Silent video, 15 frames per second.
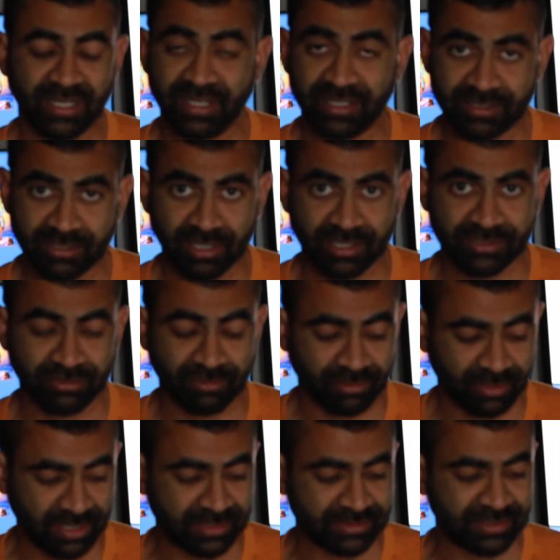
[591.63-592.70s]
Intellectual
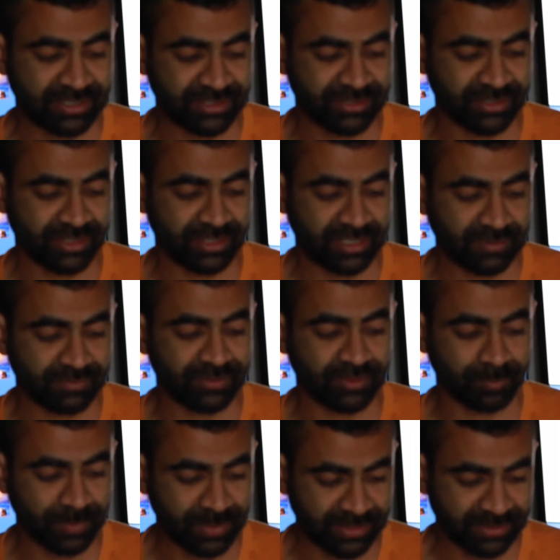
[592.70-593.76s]
realization gives you
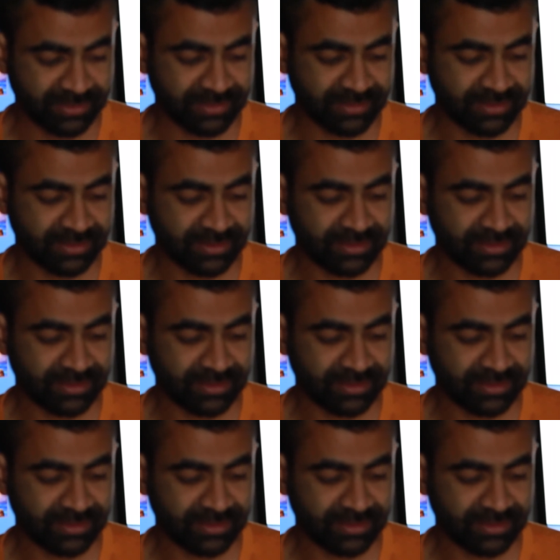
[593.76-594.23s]
peace.